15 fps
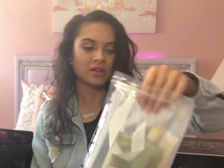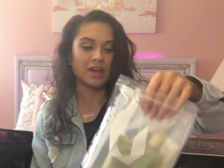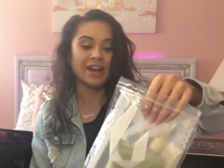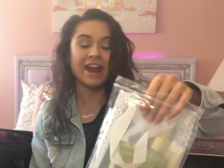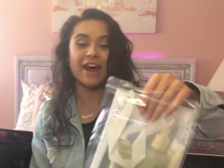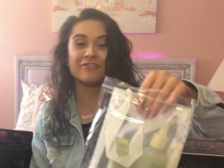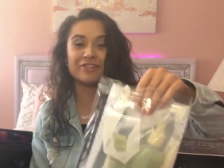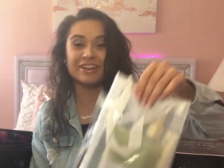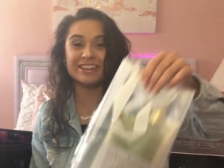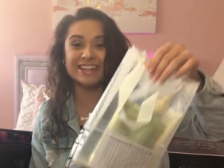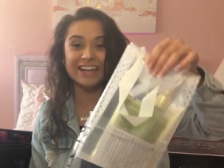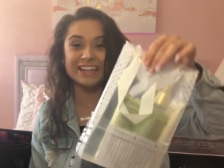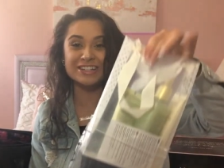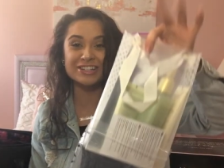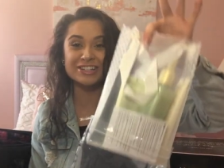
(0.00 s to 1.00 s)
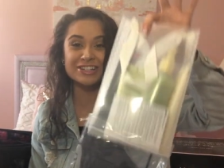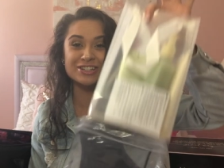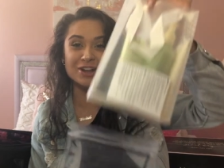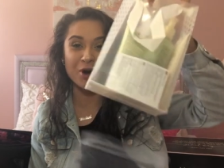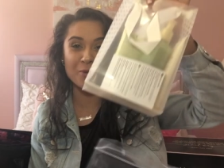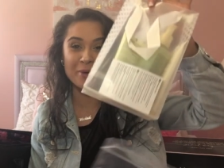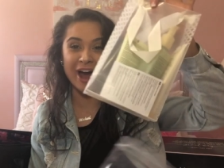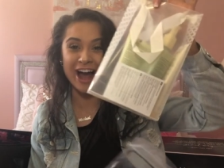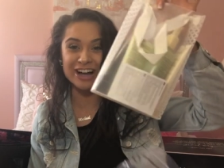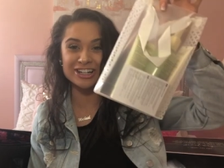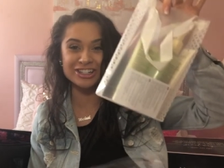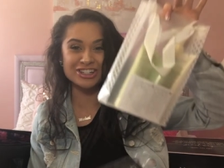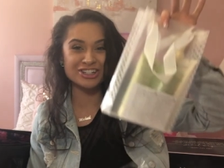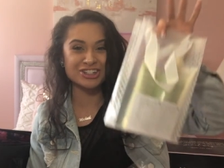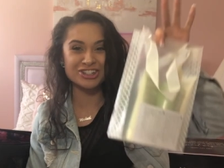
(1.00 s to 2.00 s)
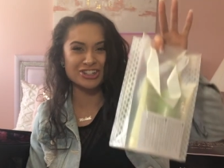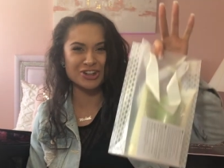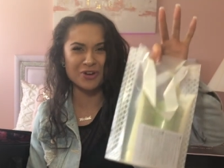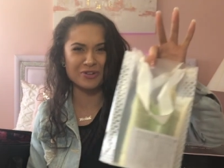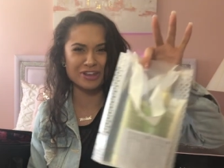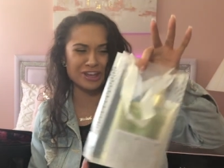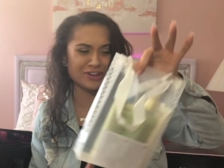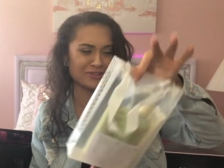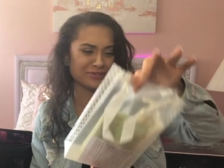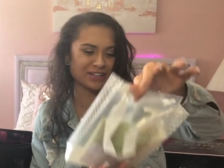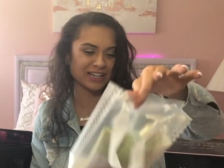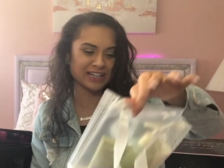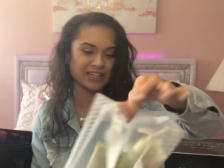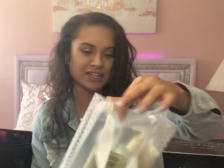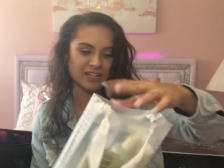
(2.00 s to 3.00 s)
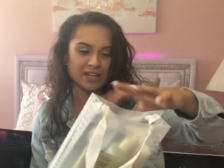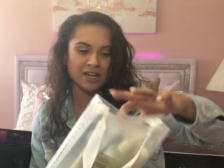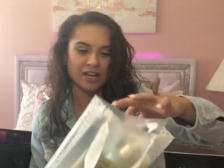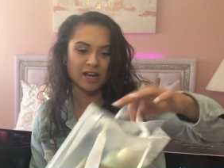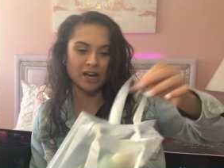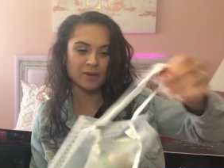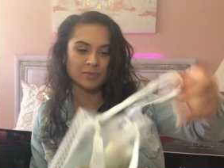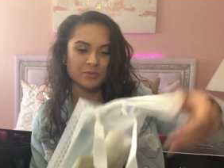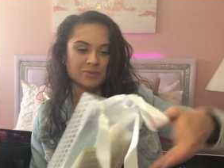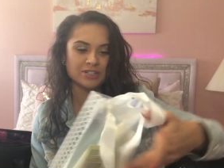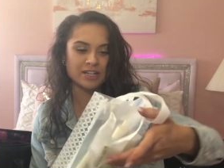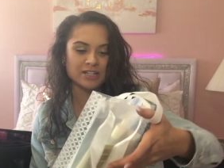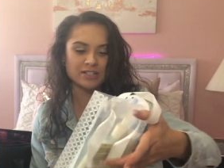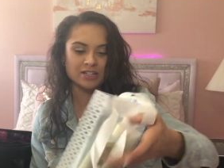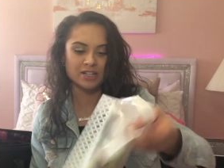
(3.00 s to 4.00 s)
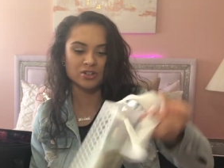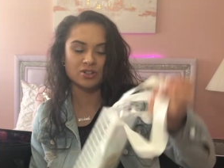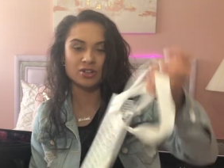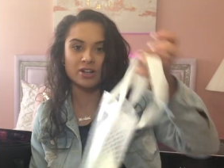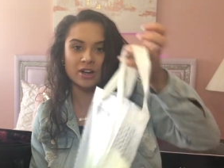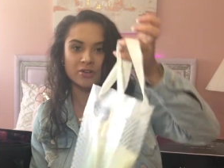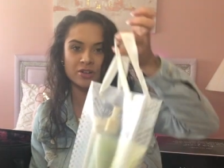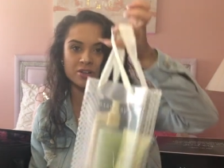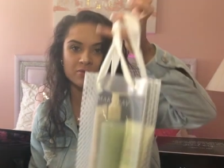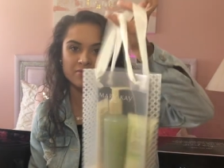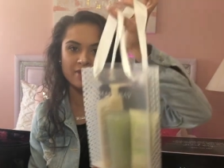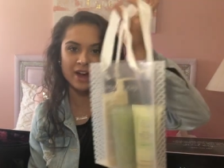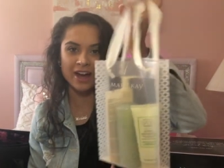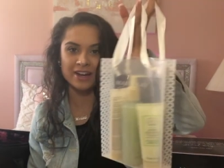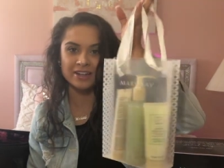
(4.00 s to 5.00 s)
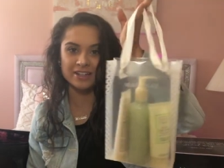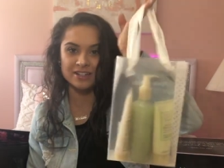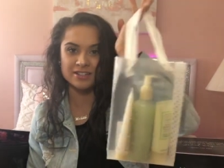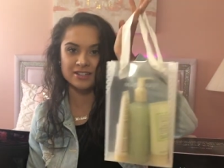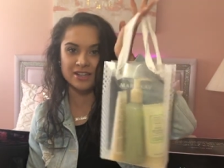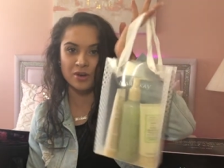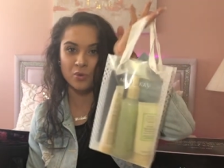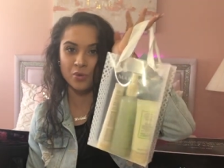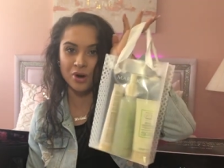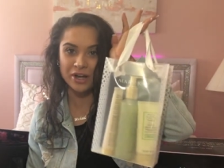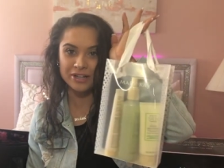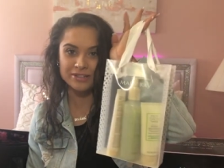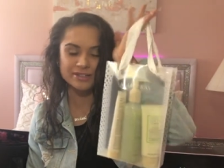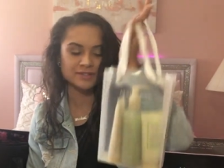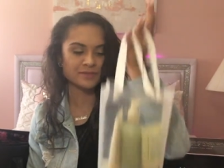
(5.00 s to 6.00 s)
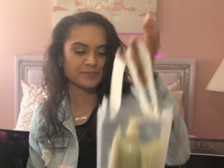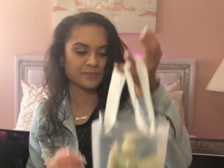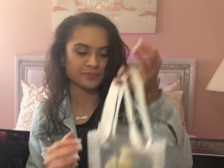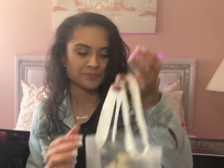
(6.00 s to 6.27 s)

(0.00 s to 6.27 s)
And everything is so packaged, so cute. Like, I'm obsessed. Like, look how cute that is. Like, what?